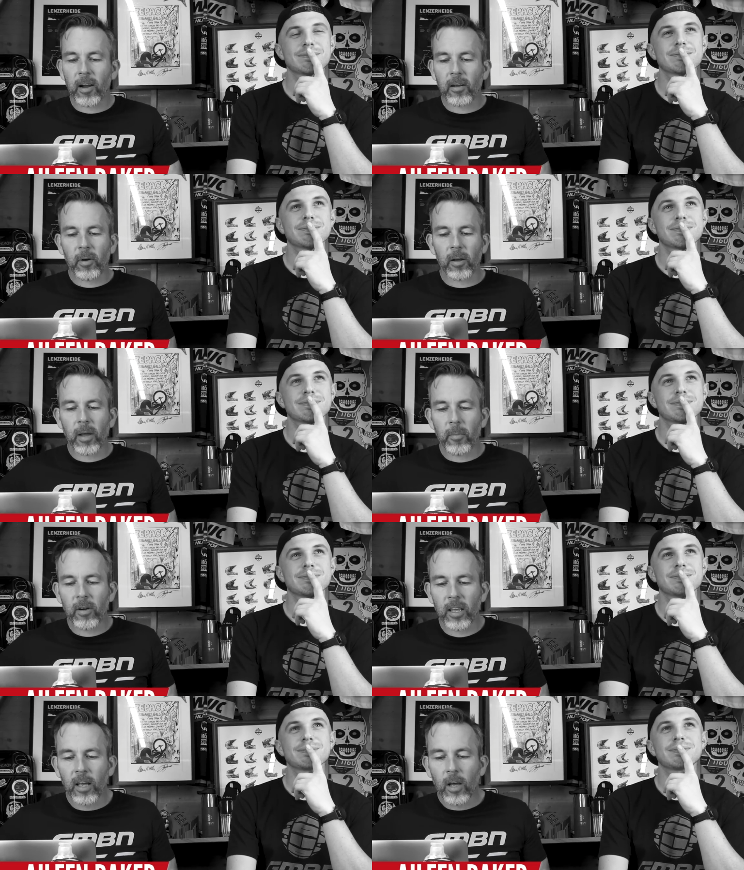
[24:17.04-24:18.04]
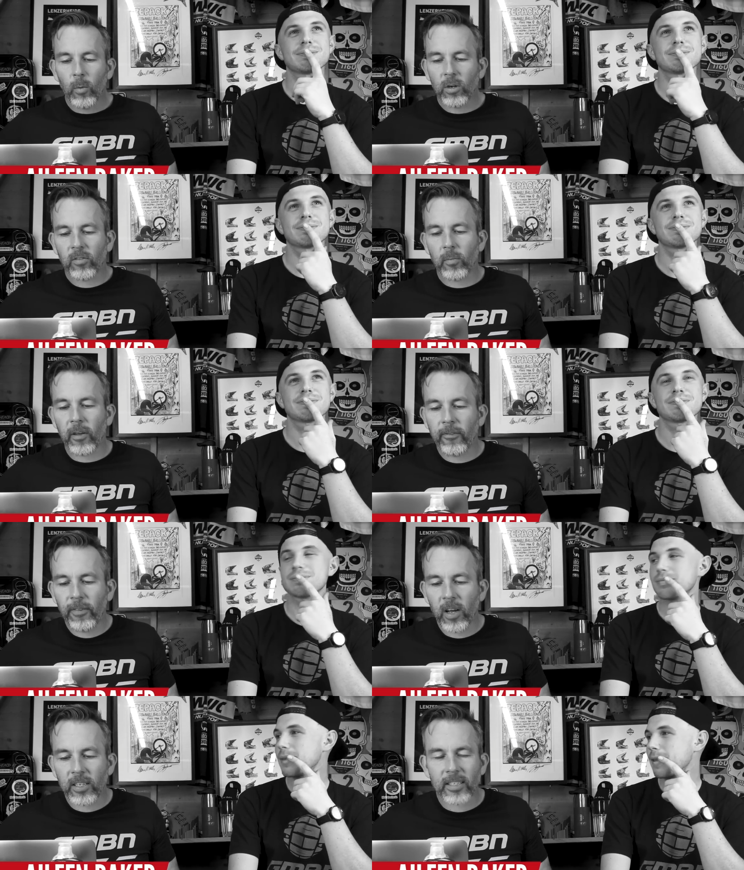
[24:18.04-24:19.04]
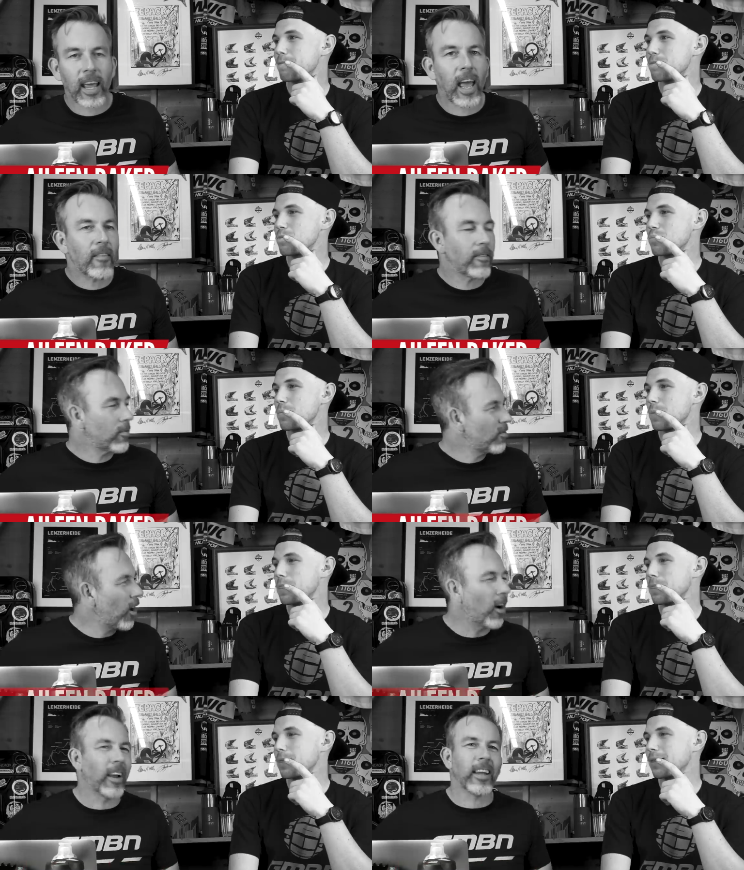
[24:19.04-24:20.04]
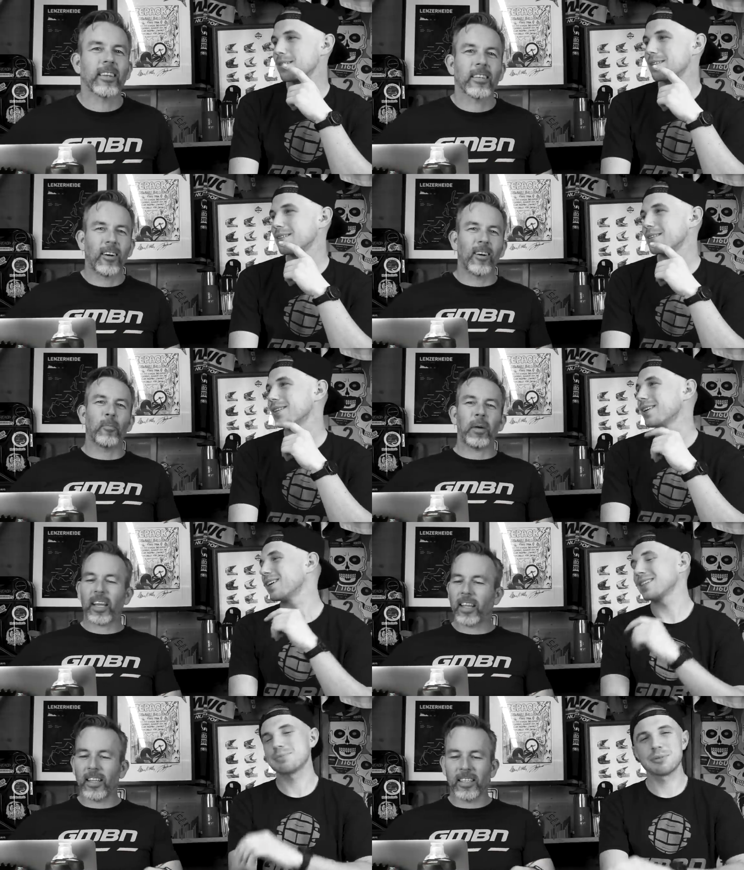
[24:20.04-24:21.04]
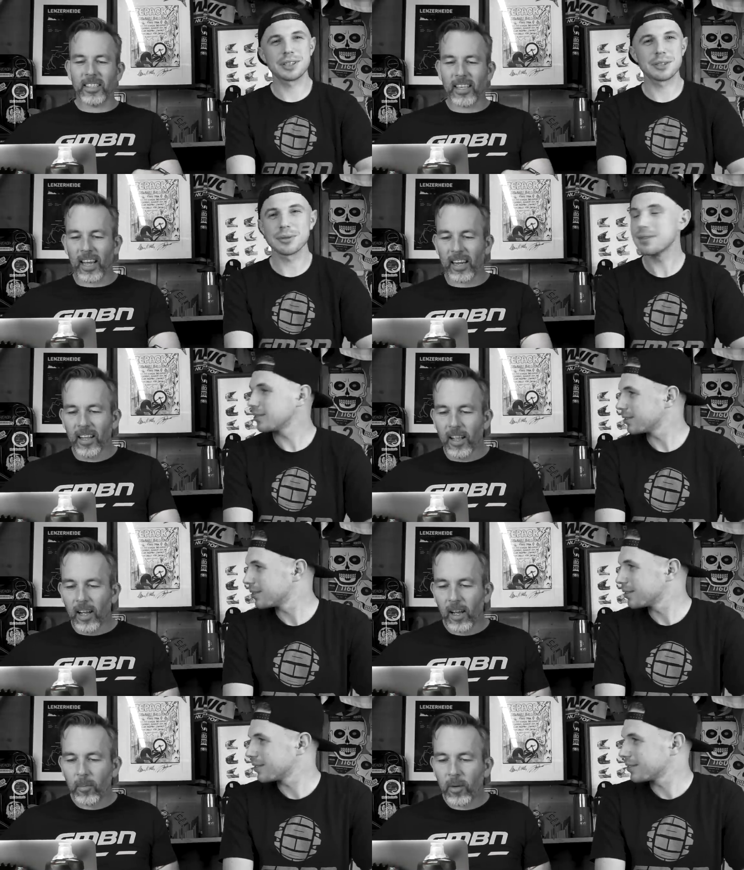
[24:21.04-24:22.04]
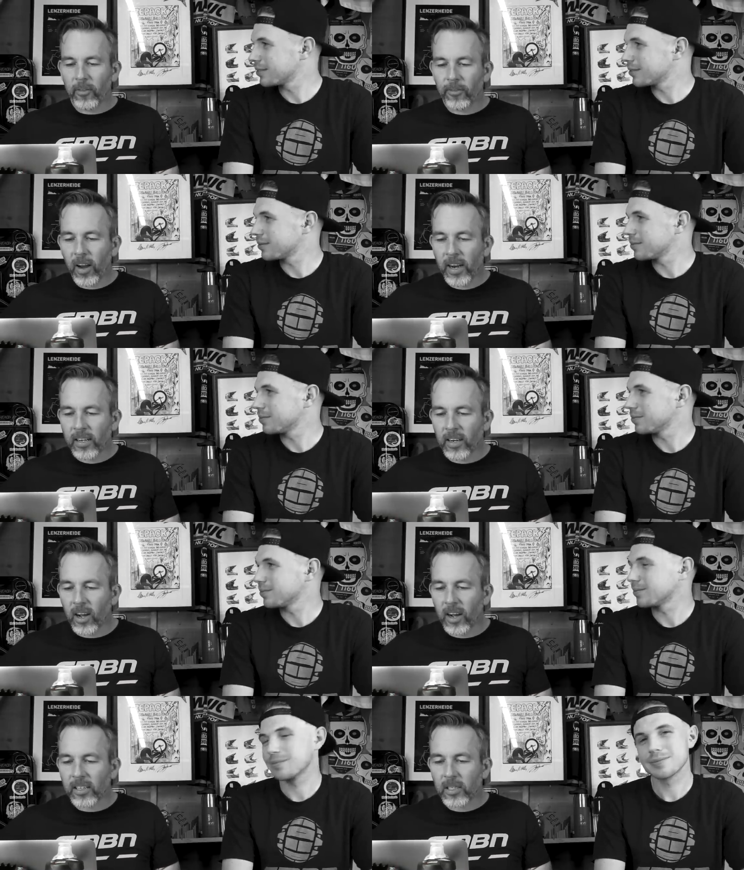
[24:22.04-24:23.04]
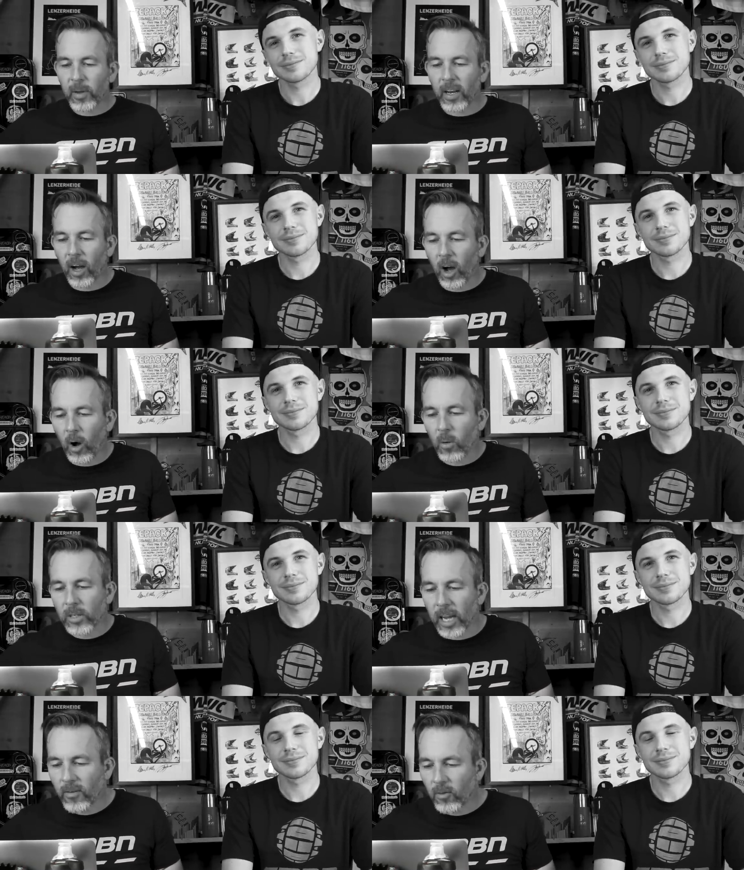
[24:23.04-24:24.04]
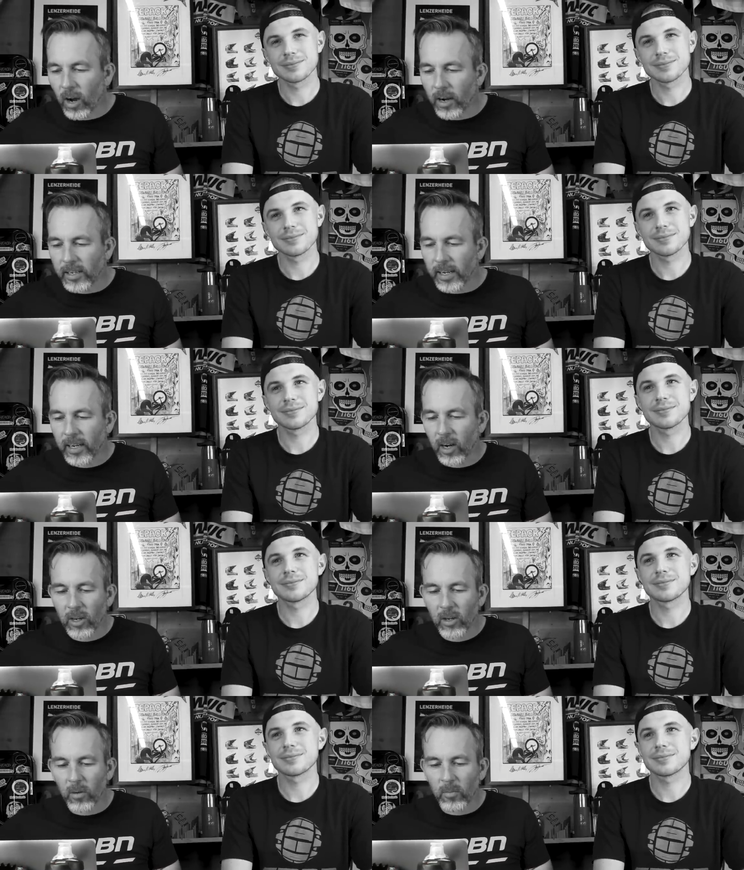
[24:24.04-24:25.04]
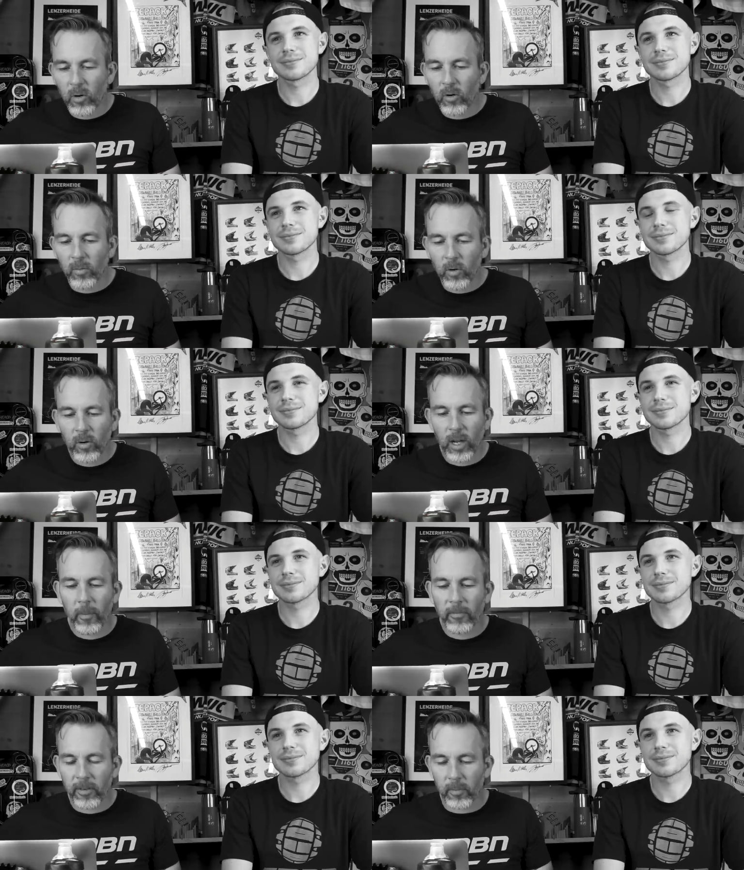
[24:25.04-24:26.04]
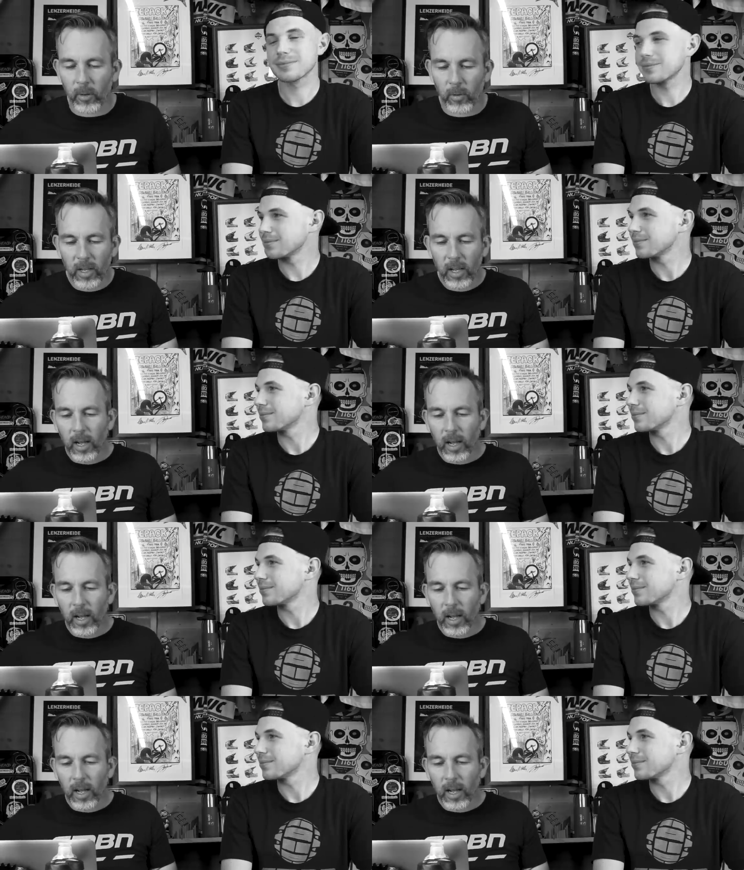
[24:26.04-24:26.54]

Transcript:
Speaker 1: mountain bike memory was from my first ever ride. Ah, oh, back oh, in the day. Uh, my friend and I had spent a whole day riding, and I got more and more comfortable.